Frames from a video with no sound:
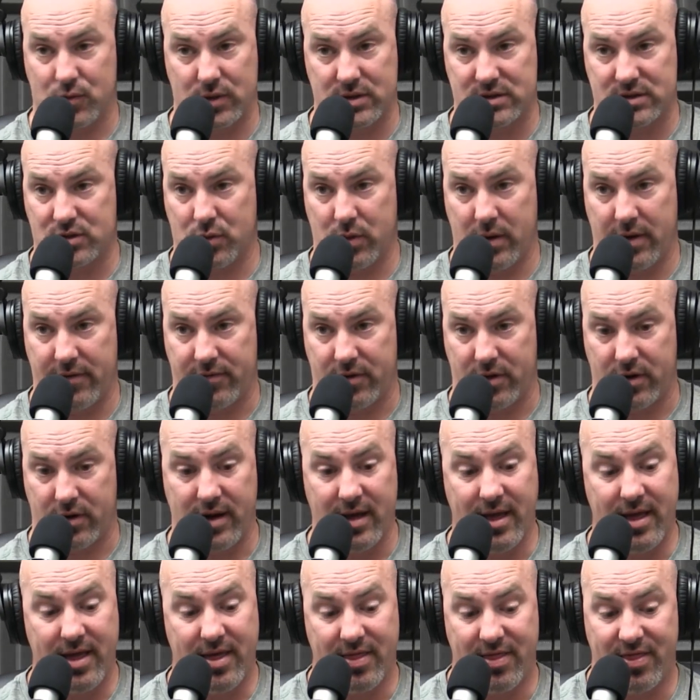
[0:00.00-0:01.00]
whatsoever.
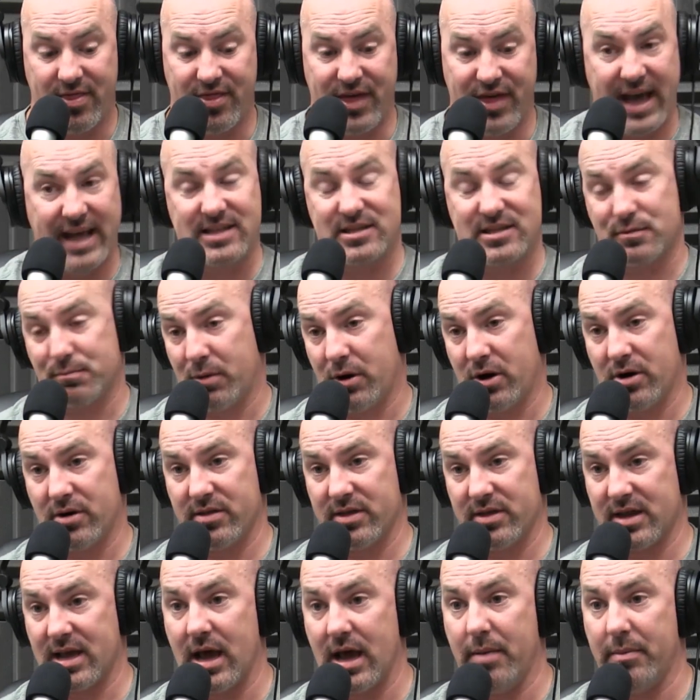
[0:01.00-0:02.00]
That's part of
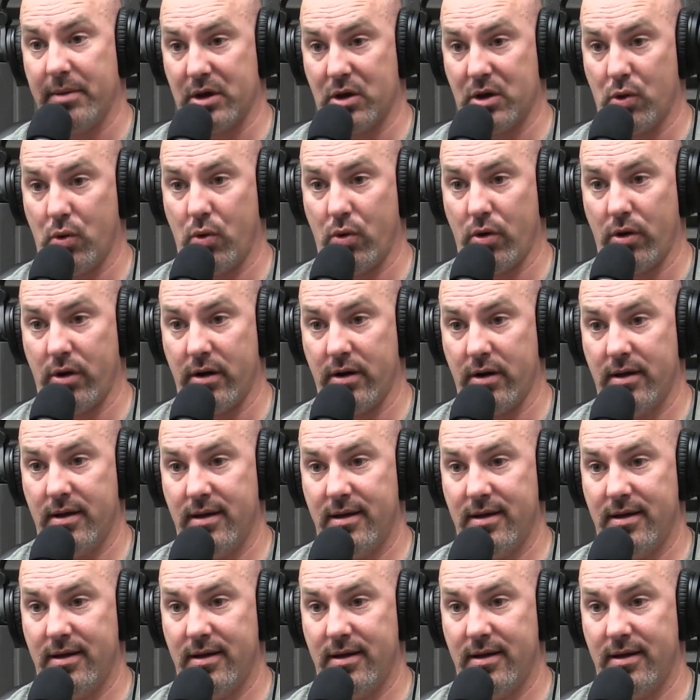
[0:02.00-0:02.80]
the common core.